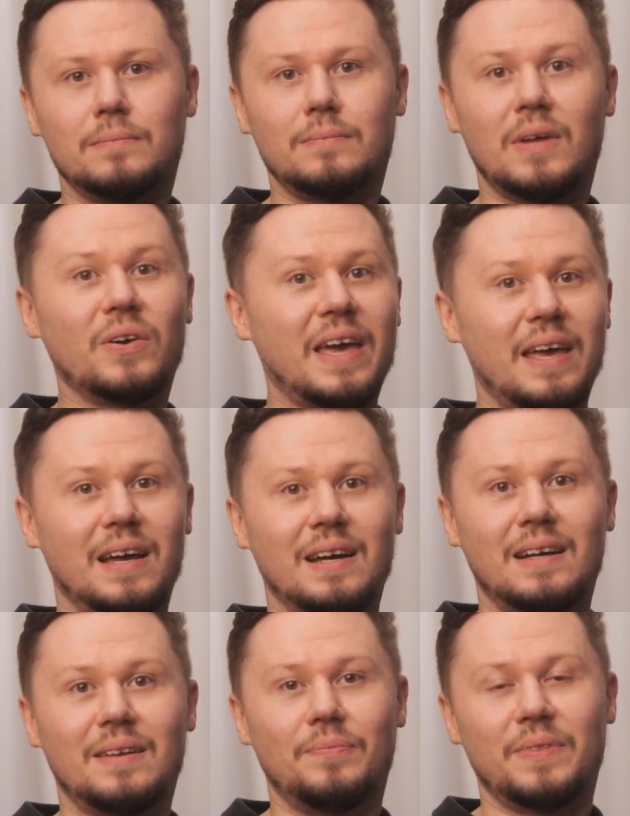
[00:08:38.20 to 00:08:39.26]
Okay,
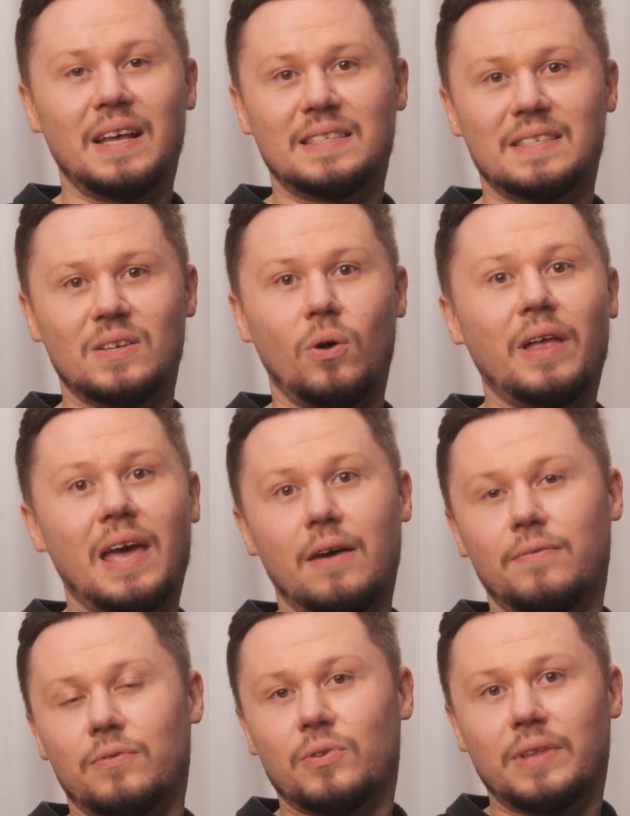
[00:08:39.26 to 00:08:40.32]
that's all I have
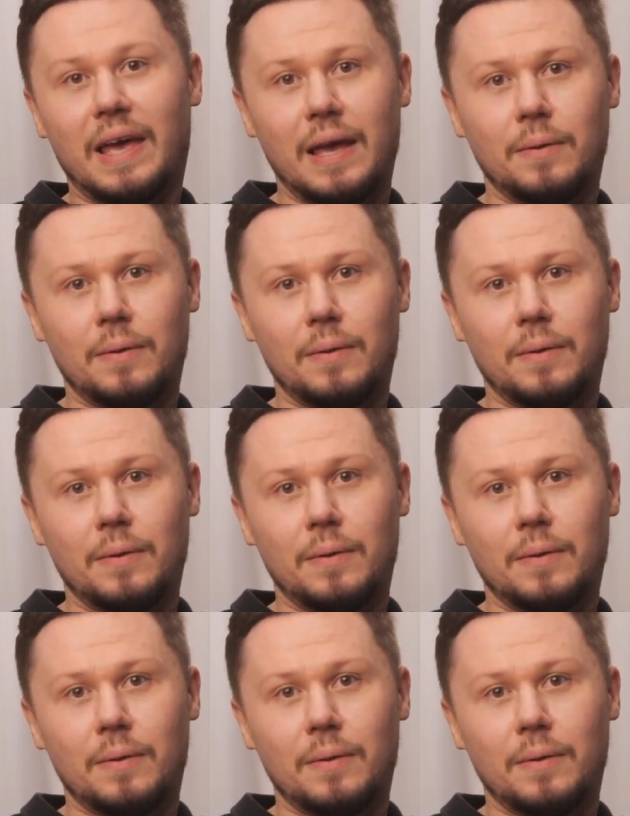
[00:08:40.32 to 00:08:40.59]
for today.